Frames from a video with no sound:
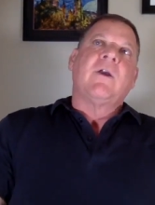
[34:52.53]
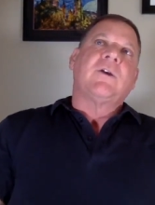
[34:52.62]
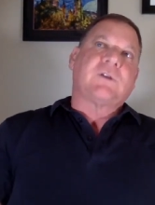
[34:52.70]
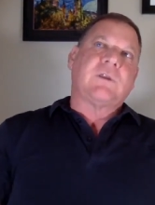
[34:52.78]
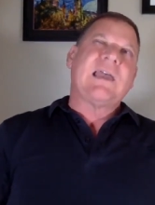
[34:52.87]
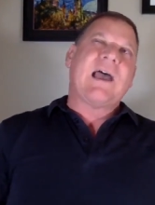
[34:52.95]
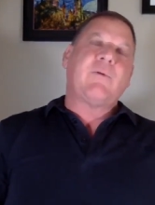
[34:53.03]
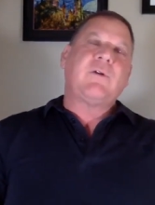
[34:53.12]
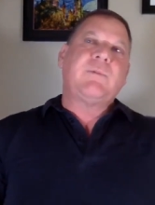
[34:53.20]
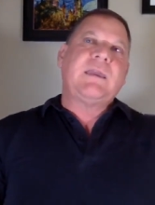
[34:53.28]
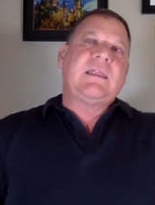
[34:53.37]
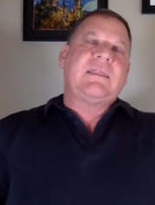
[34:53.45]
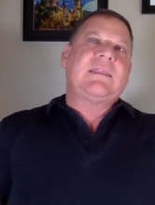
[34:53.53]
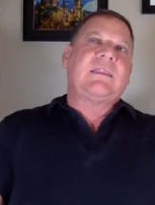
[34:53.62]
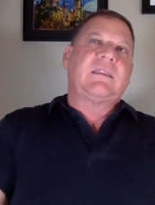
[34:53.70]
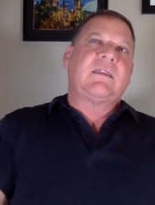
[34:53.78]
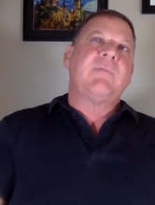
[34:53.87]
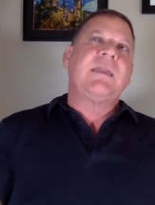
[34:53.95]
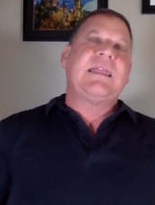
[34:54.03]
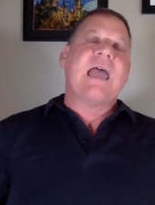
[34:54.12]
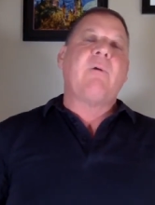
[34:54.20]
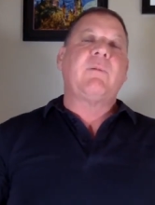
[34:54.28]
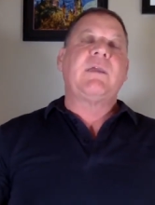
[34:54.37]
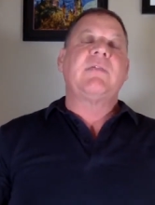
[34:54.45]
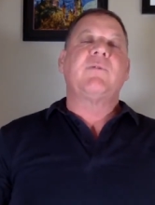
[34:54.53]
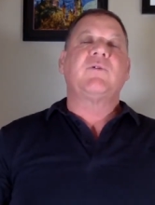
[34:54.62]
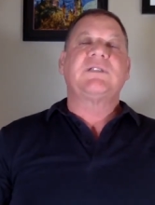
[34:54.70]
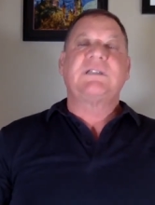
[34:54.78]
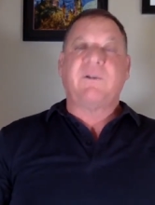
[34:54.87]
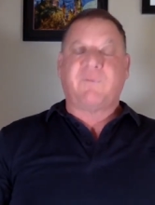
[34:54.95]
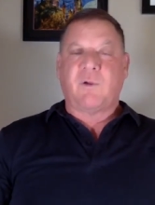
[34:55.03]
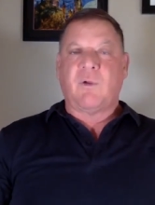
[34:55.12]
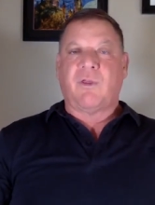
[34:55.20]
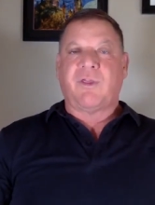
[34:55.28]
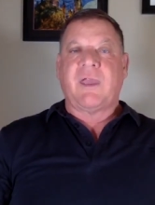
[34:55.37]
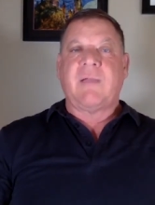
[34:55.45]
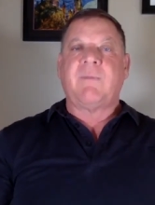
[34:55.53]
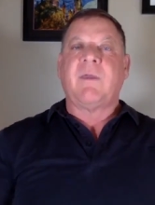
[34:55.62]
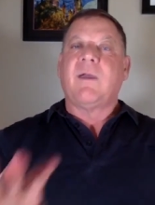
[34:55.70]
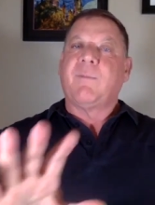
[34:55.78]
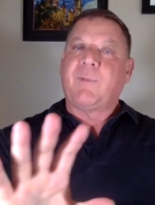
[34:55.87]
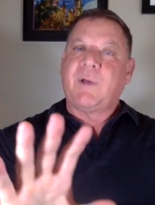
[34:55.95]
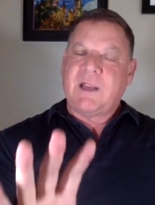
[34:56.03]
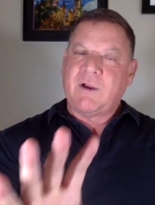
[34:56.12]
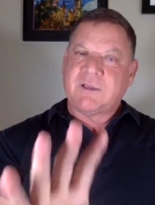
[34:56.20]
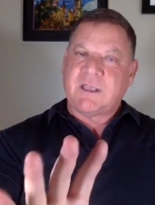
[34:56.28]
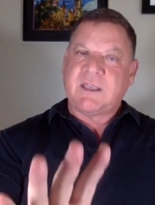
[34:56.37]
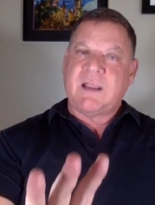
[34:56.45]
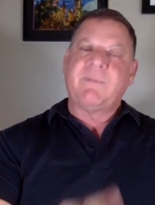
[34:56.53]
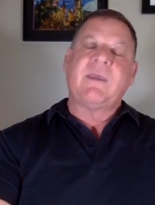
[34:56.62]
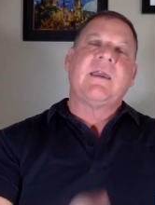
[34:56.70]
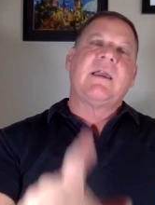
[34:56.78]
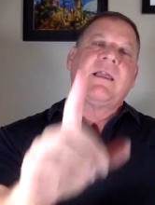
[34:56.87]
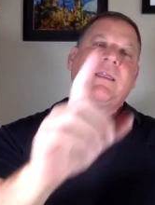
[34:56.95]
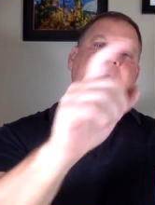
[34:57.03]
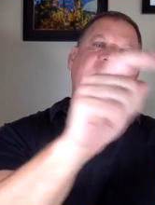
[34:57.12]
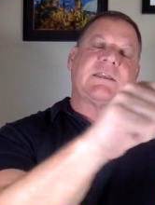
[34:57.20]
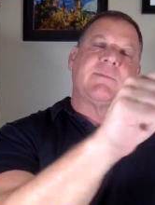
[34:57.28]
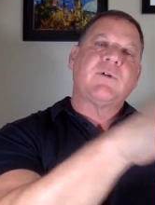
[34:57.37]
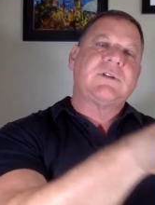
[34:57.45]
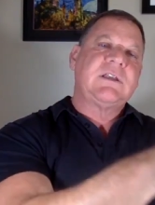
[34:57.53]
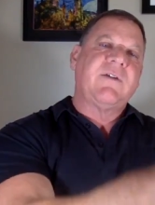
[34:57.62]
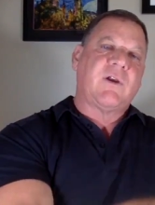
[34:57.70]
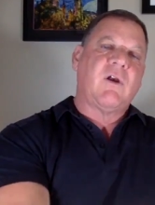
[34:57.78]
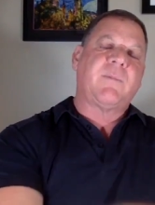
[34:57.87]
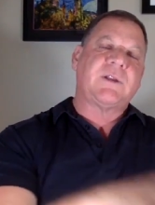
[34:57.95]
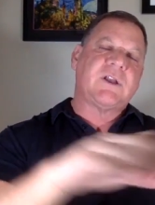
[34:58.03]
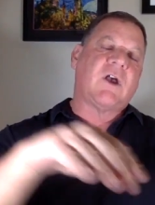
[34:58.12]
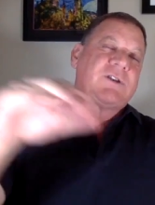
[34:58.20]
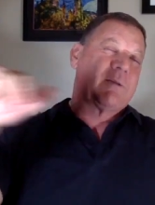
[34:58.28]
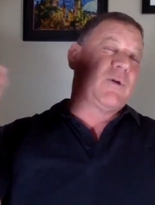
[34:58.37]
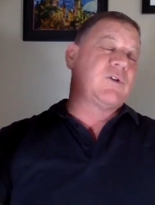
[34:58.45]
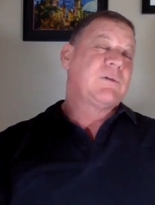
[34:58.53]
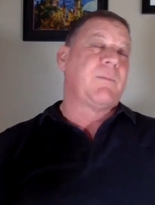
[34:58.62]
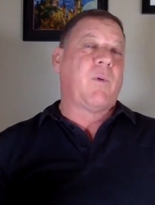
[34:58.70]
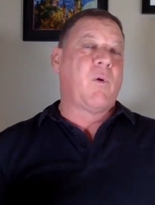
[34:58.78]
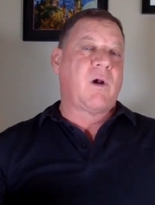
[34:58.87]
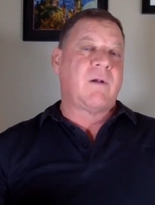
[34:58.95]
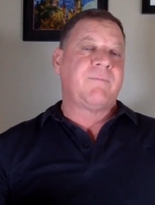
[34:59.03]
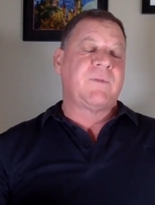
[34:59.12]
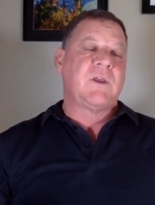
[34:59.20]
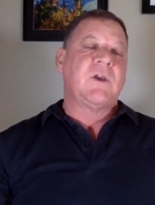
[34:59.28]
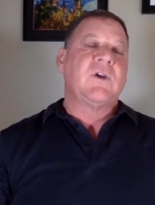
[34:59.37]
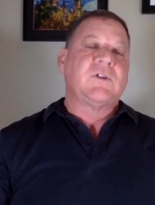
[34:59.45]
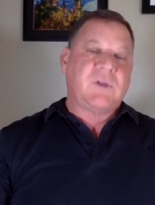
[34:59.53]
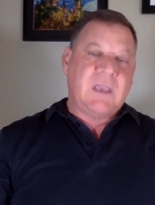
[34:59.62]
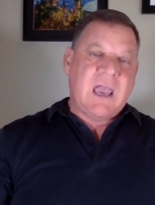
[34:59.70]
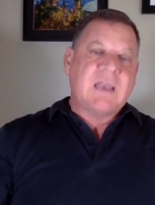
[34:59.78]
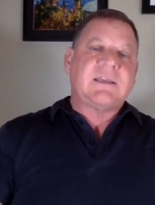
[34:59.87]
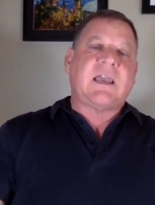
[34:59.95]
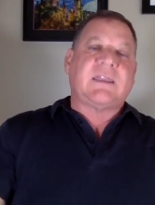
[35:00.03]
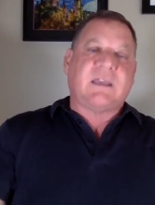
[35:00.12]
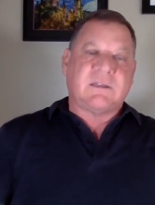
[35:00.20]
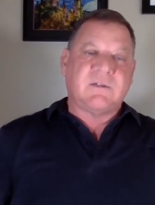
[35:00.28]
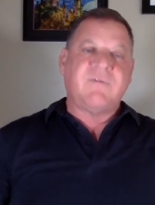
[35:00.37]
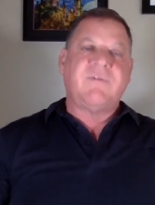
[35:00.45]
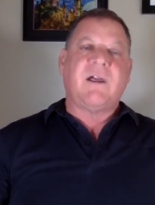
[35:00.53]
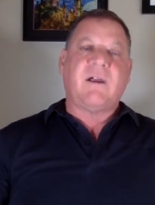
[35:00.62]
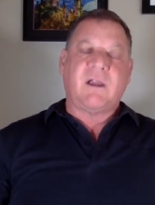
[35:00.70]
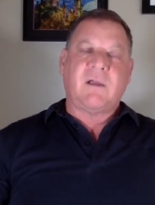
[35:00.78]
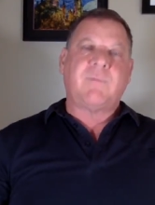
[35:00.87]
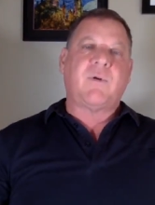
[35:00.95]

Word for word: So that would be, to me, that would be the most difficult thing. But here's the thing it's the most difficult, but it's also most important. So, yes, I think it's a very good